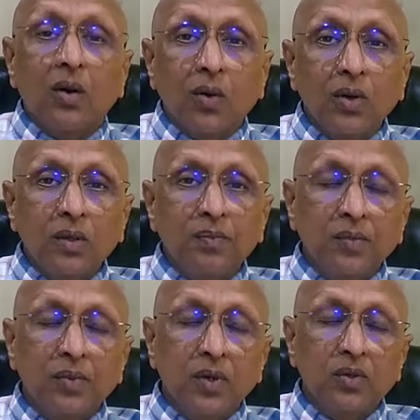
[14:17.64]
Old
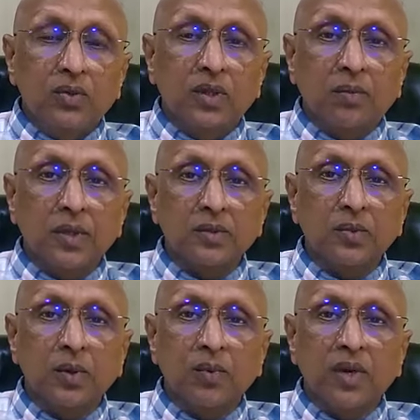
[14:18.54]
people who suffers
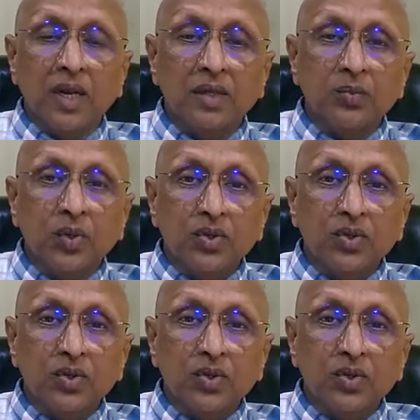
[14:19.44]
from enlarged